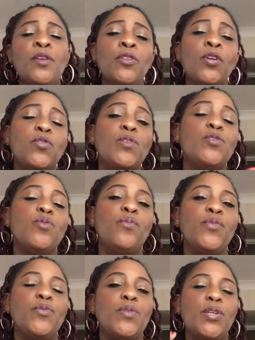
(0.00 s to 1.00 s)
not only to
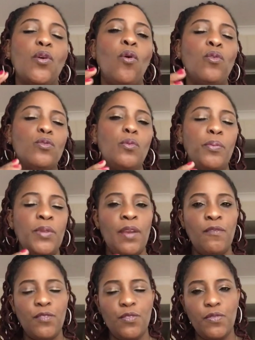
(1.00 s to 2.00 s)
view the old Open
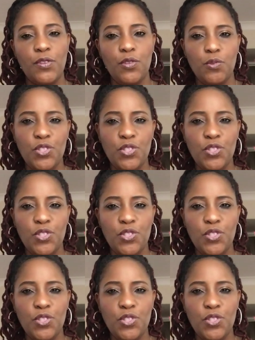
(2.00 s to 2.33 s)
Heavens videos,